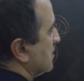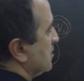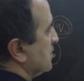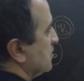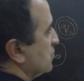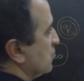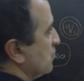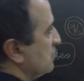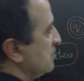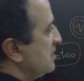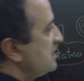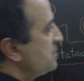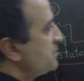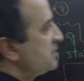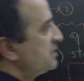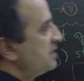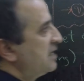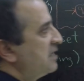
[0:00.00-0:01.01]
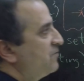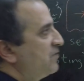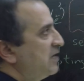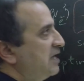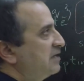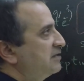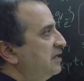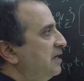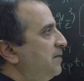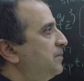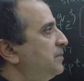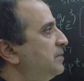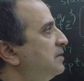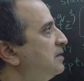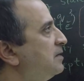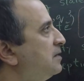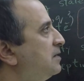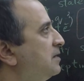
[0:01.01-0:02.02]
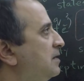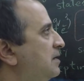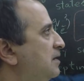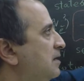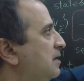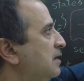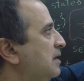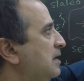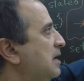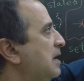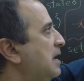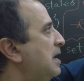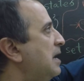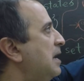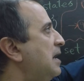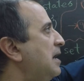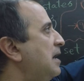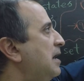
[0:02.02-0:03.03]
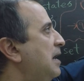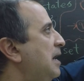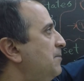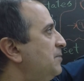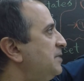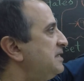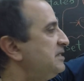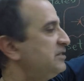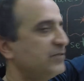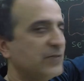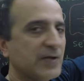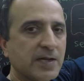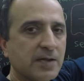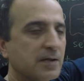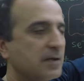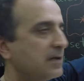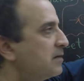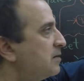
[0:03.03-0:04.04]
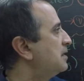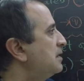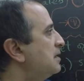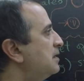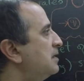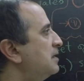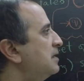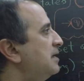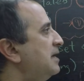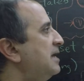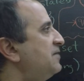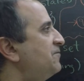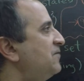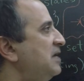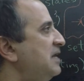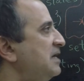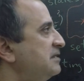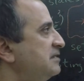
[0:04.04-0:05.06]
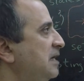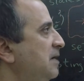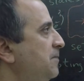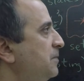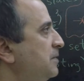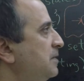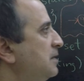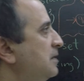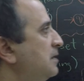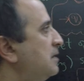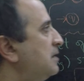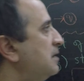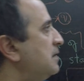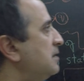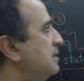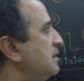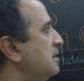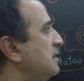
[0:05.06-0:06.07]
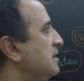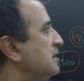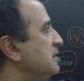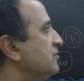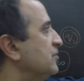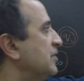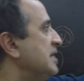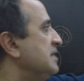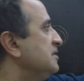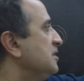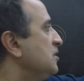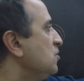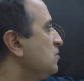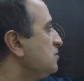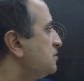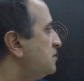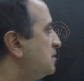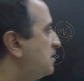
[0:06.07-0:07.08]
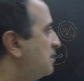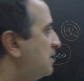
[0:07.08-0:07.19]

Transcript: So this machine will accept empty string. It will accept 3 zeros.